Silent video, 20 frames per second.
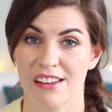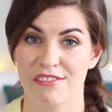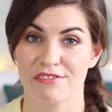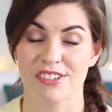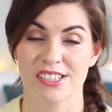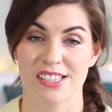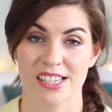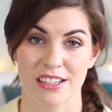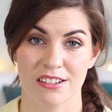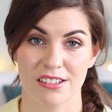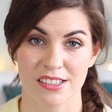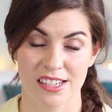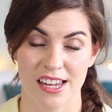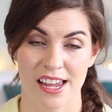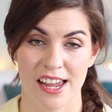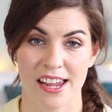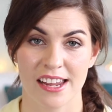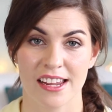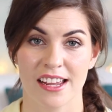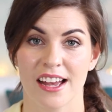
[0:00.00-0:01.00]
every single
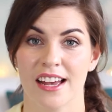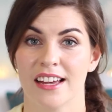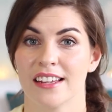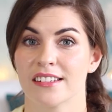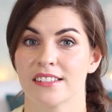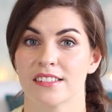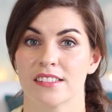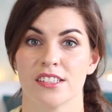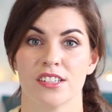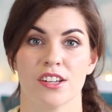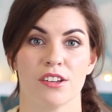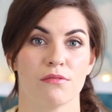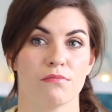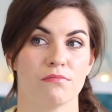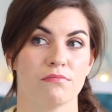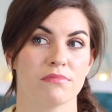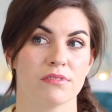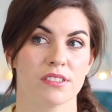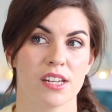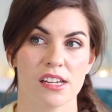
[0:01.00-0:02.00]
day, and you know,
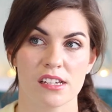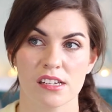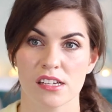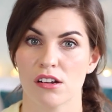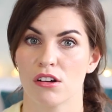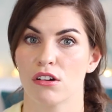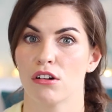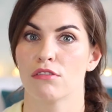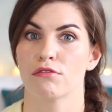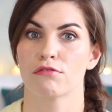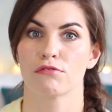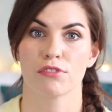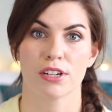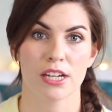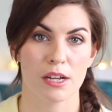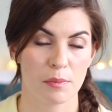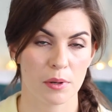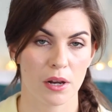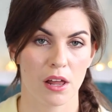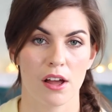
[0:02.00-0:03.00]
taking it off,
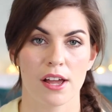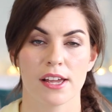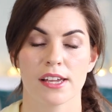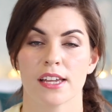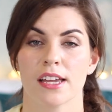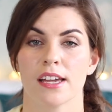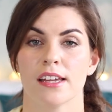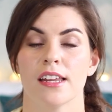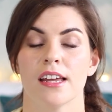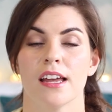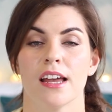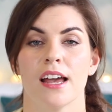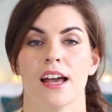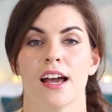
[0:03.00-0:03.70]
reapplying it,